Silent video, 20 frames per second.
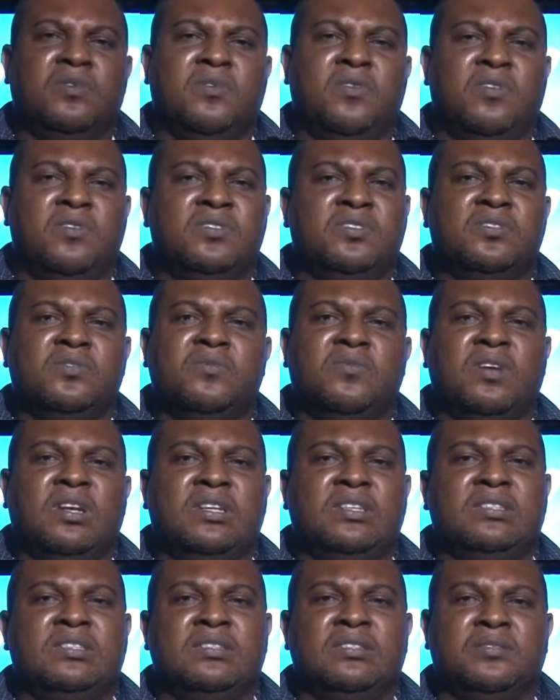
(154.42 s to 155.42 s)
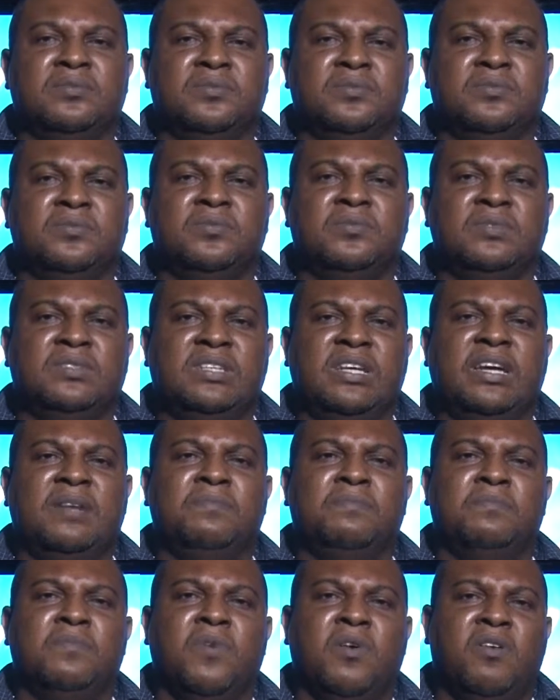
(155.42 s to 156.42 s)
also wanted to
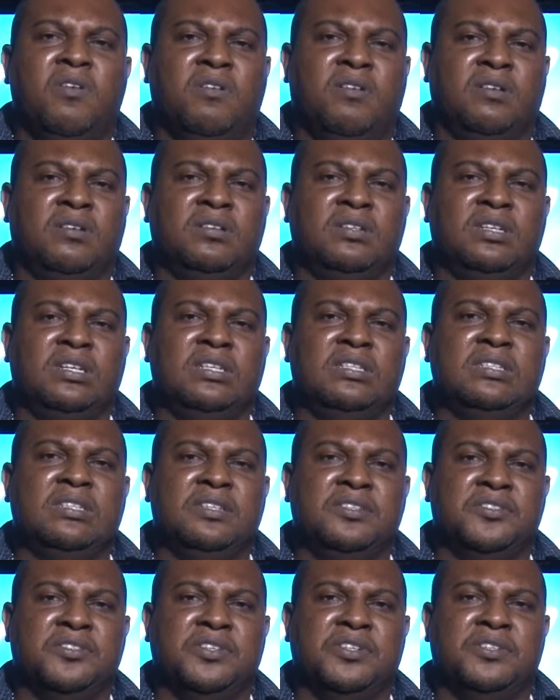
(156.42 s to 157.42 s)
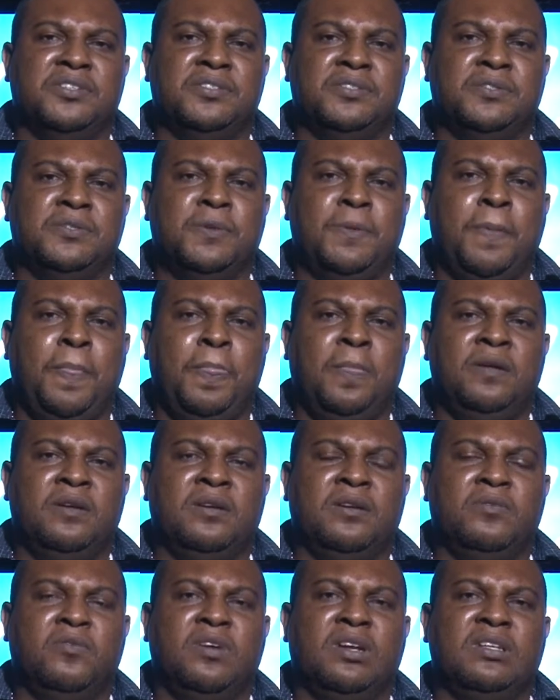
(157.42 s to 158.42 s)
get more into the church.
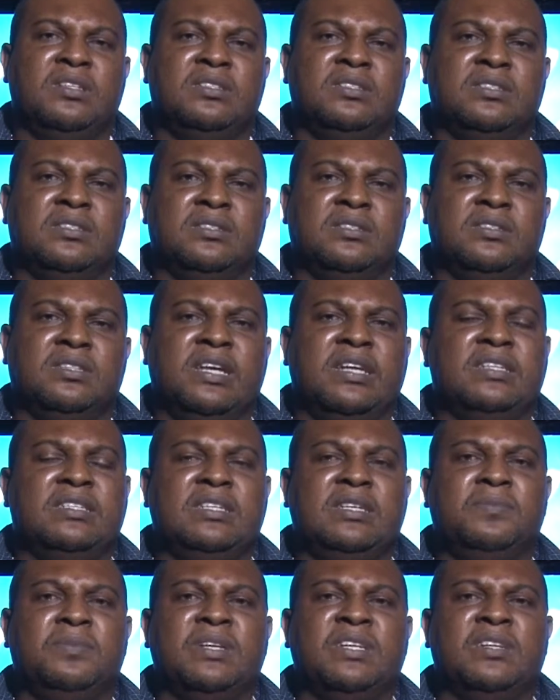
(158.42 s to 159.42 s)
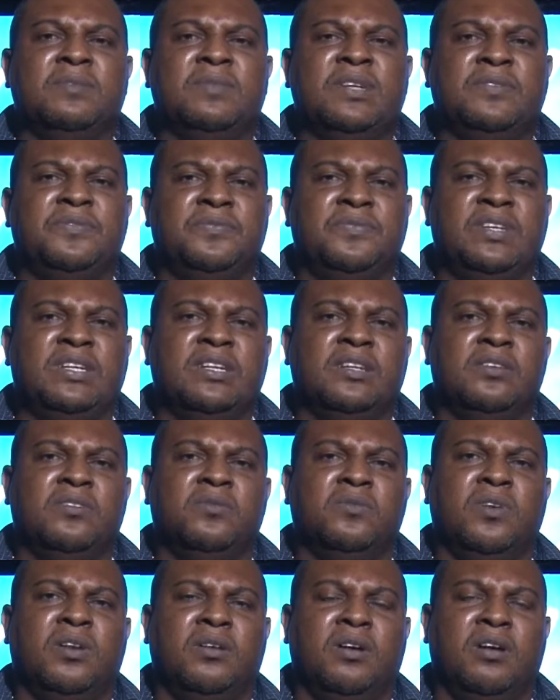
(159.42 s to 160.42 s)
I wanted to get deep into my faith and
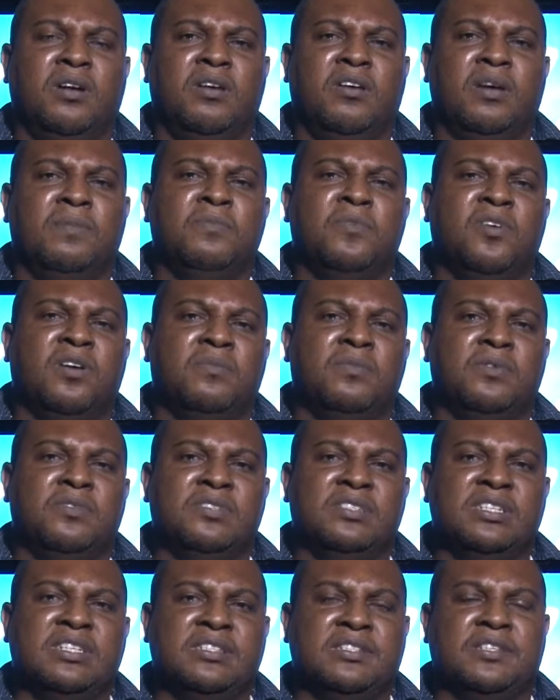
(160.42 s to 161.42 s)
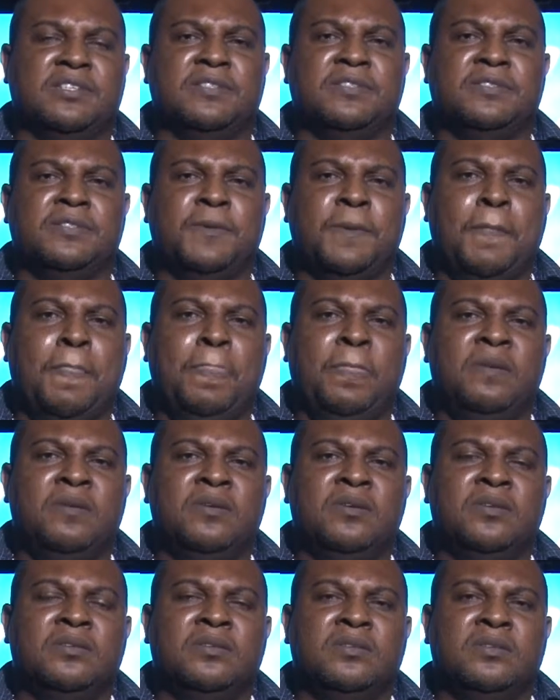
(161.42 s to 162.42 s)
know a lot more about Jesus.
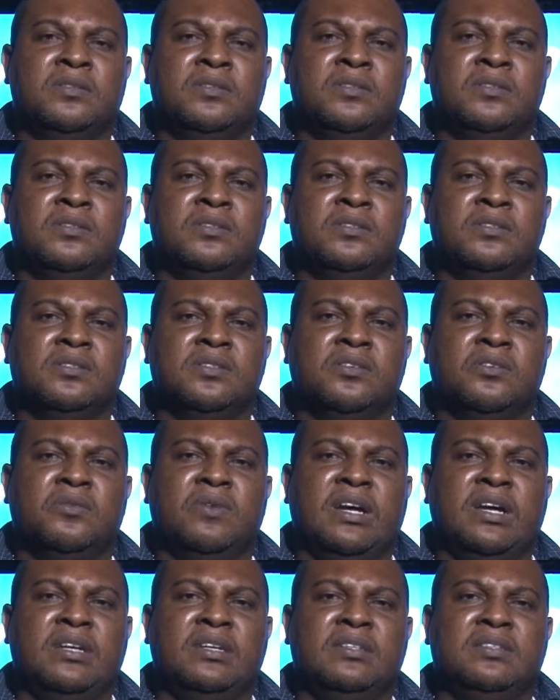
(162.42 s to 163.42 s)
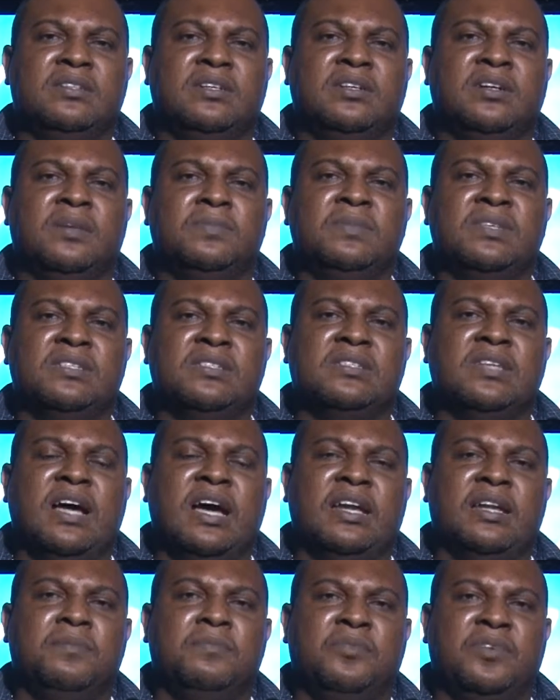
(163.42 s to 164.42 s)
So I took up the
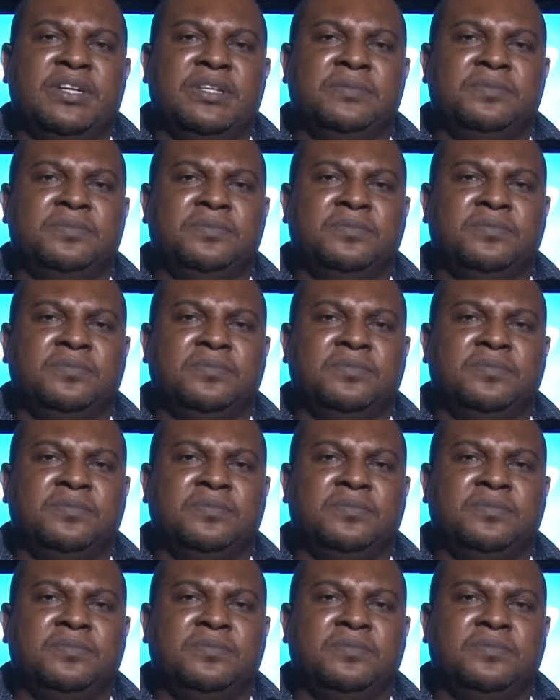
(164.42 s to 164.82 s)
starting point.